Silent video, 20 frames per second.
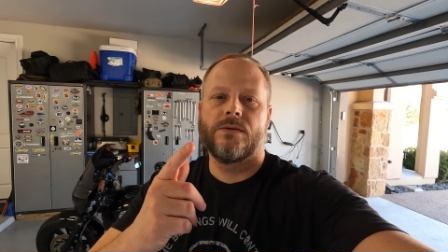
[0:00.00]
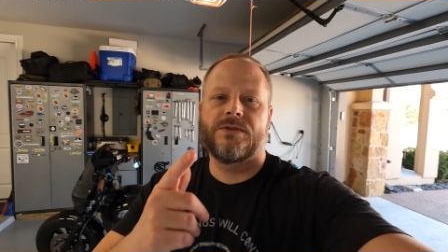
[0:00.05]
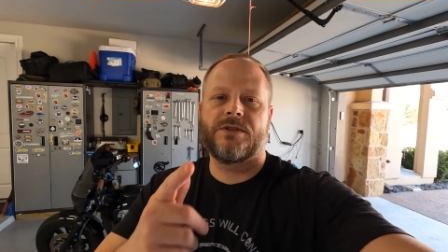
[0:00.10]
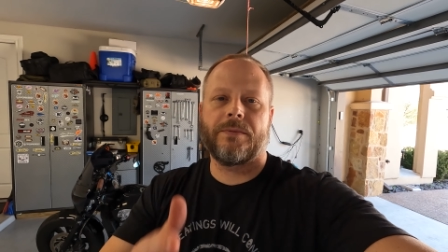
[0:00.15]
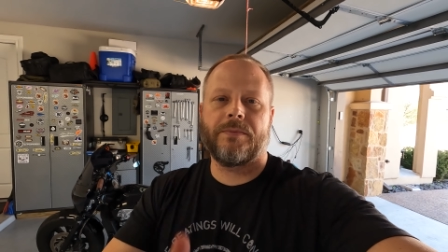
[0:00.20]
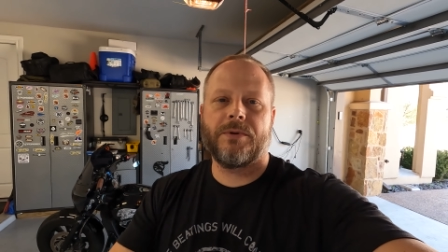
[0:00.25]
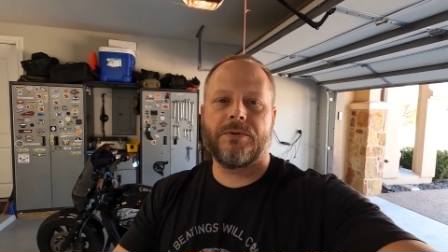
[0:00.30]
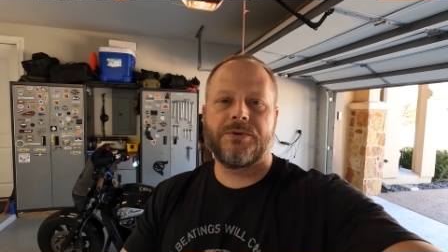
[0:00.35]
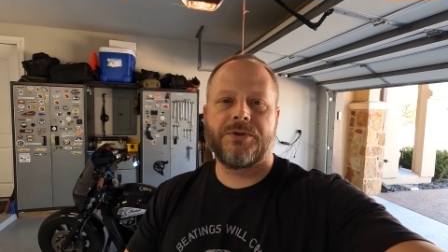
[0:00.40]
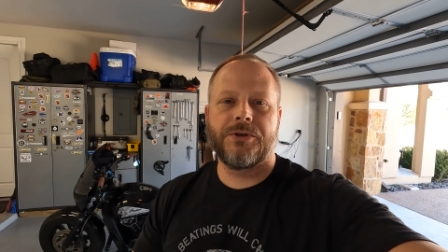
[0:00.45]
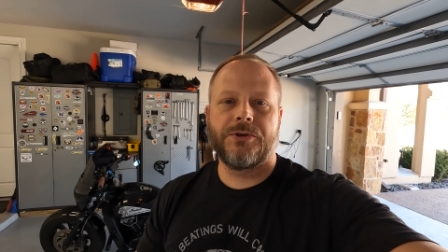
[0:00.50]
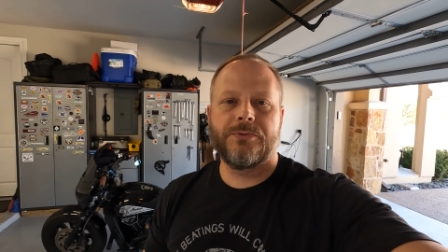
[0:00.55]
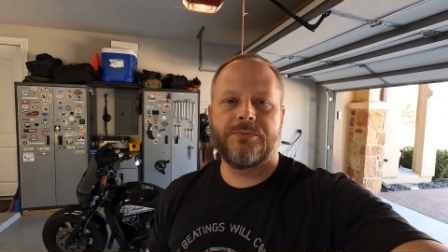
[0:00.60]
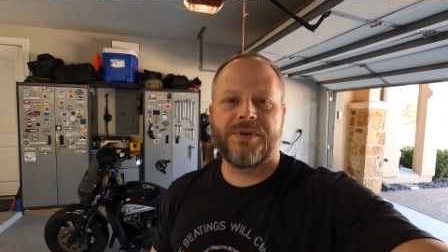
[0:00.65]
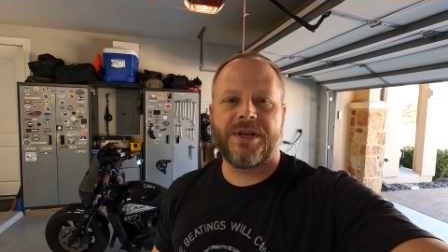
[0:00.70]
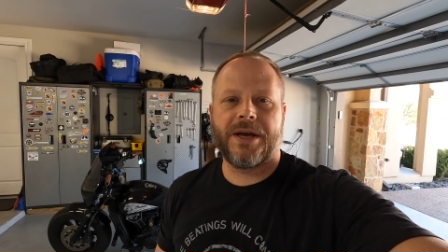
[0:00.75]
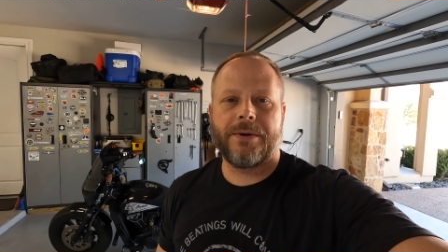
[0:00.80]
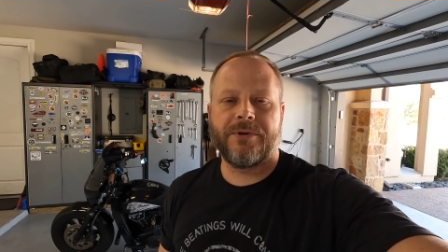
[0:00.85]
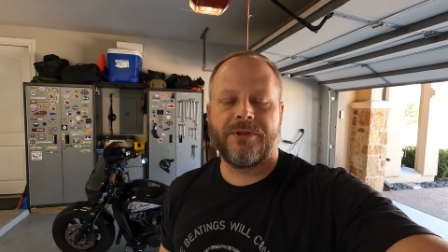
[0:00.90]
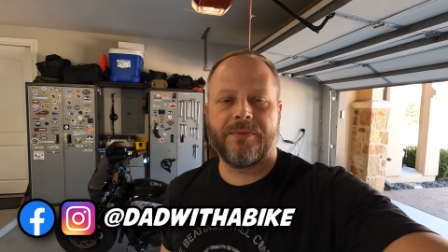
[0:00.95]
What's up YouTube,
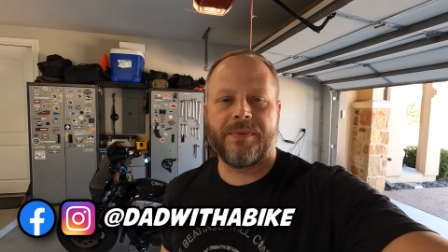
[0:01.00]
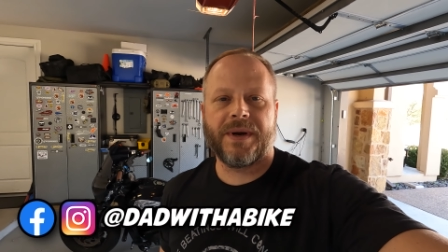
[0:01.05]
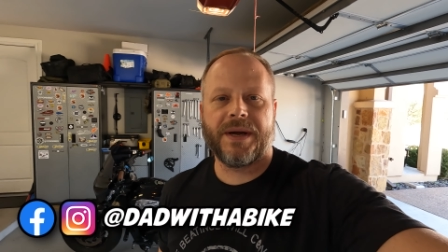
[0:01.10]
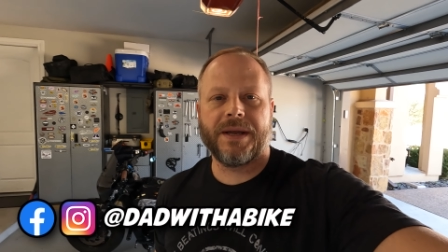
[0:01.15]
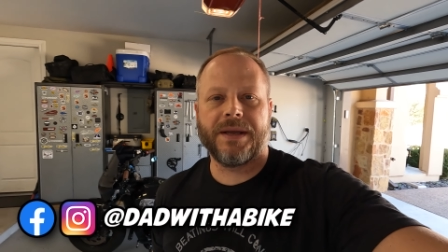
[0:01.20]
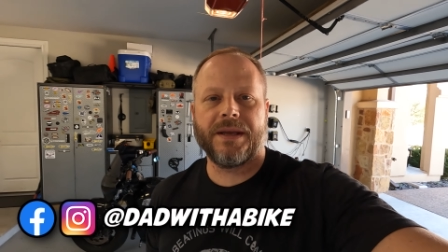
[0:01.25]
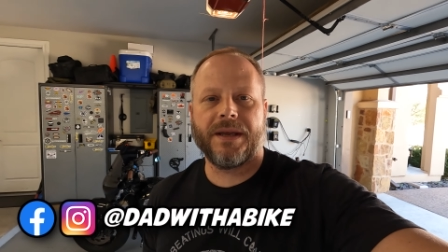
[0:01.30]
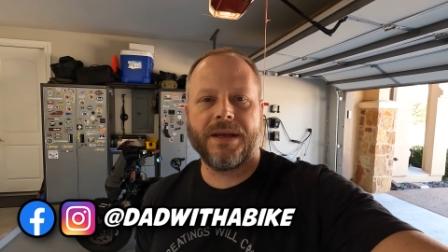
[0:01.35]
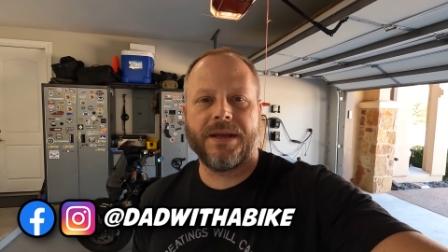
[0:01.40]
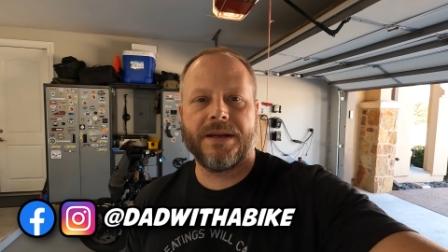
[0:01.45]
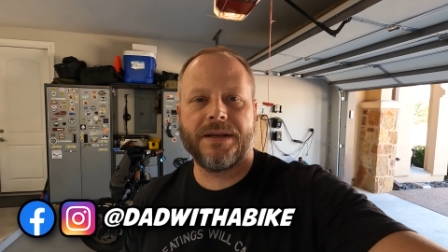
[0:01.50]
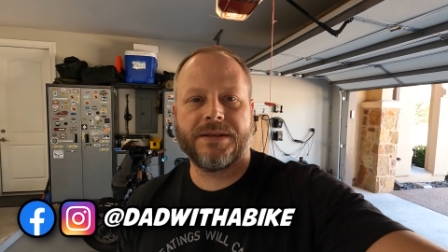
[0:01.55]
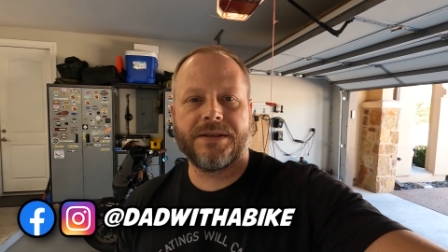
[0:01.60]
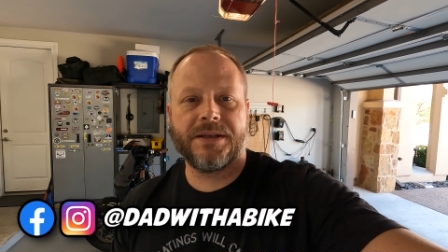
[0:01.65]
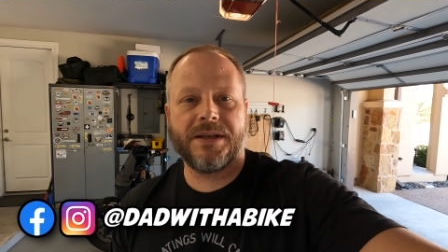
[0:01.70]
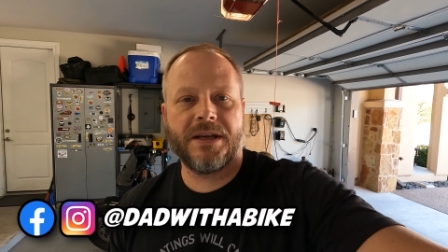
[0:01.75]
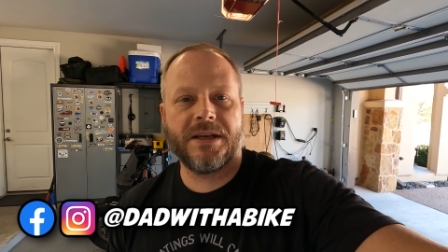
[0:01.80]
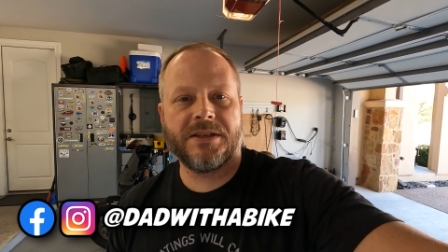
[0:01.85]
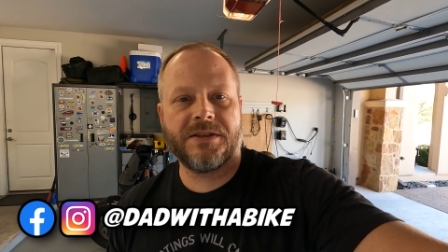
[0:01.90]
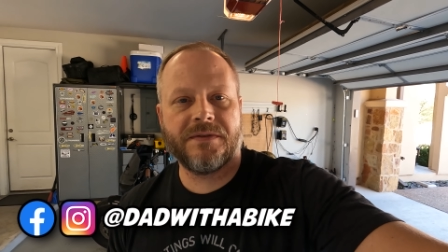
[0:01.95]
Dad with a Bike, and in
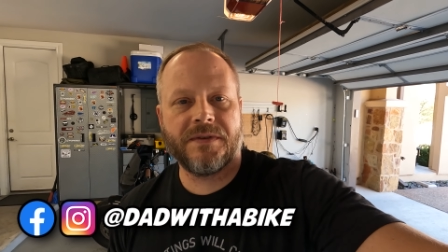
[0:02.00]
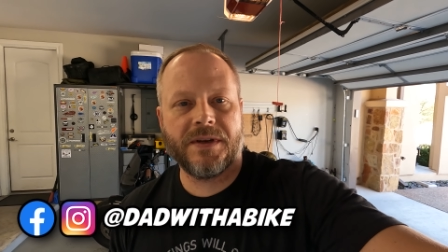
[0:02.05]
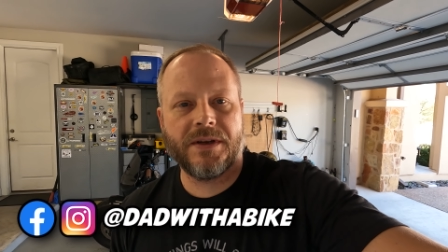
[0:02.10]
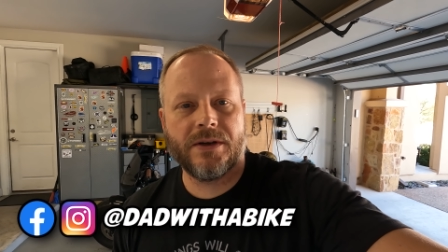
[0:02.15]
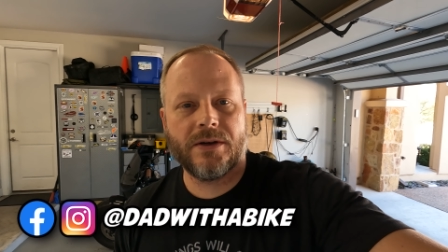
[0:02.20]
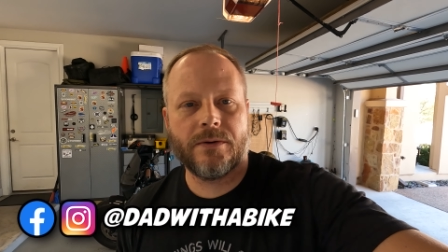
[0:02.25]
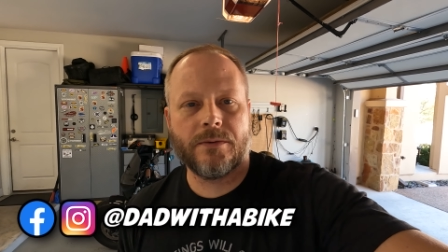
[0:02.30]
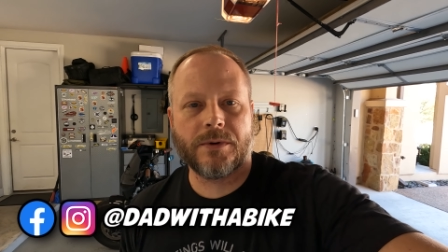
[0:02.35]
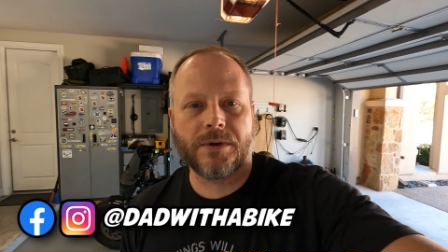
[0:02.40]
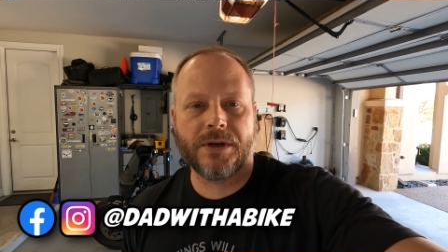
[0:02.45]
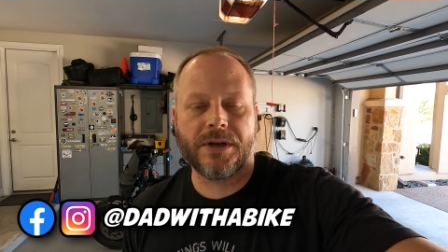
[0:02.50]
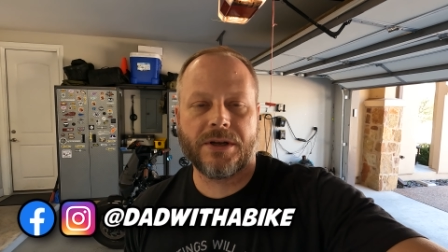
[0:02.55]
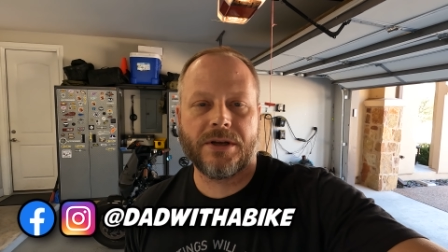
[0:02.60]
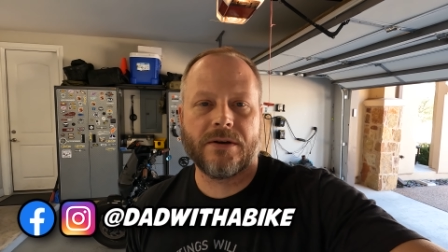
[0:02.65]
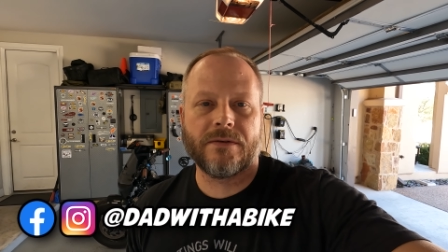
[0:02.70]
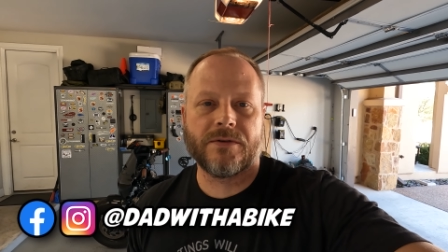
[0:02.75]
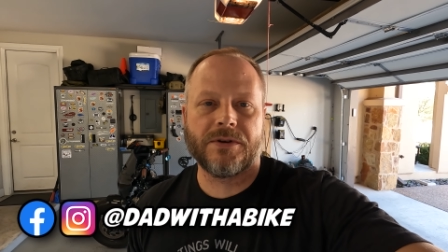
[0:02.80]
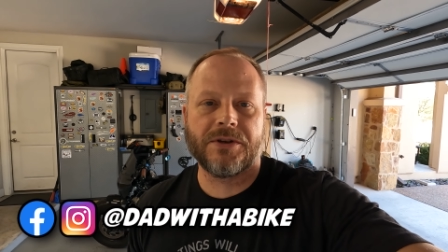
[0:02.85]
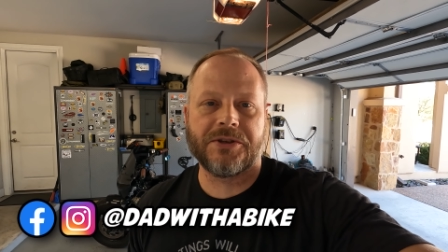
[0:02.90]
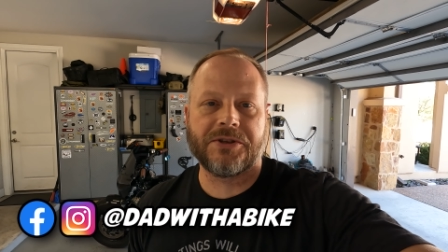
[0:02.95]
today's video we're gonna
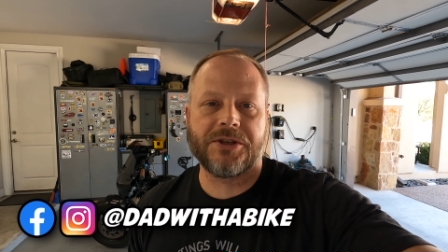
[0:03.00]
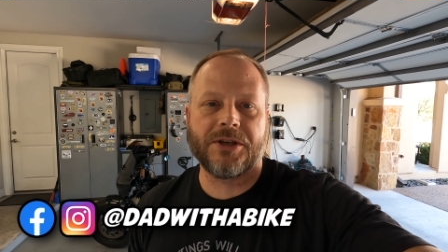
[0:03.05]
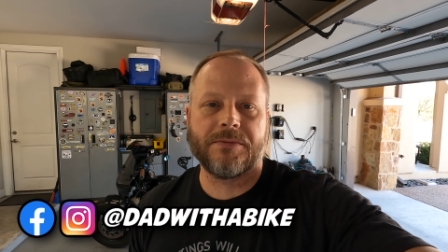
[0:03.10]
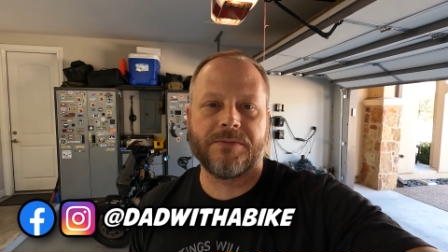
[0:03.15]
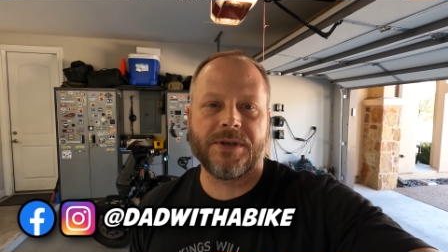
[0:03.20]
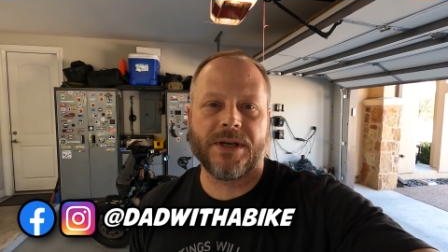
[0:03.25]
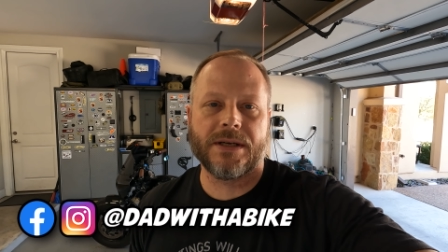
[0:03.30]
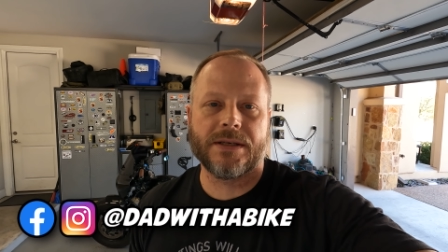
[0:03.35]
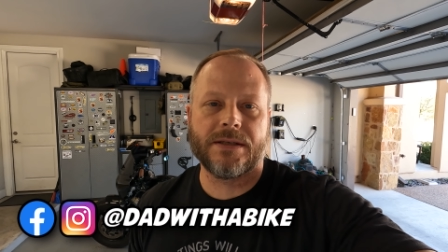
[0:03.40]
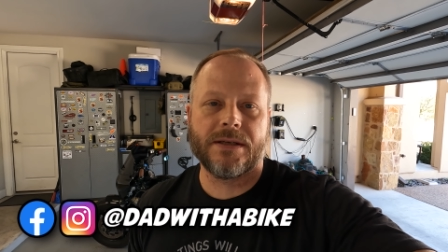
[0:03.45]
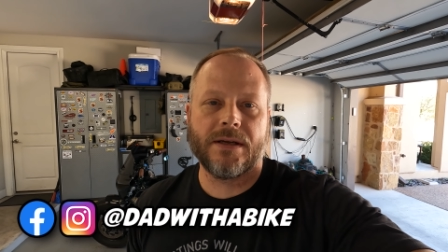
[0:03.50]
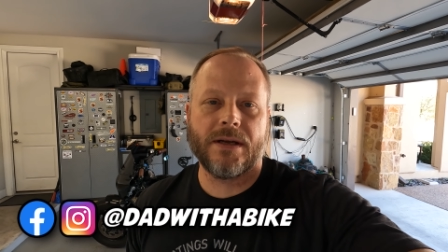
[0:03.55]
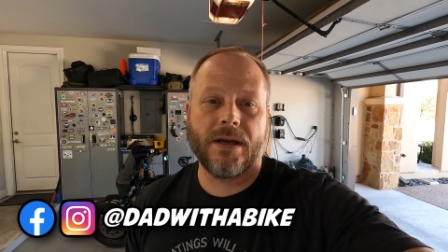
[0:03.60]
cover a subject,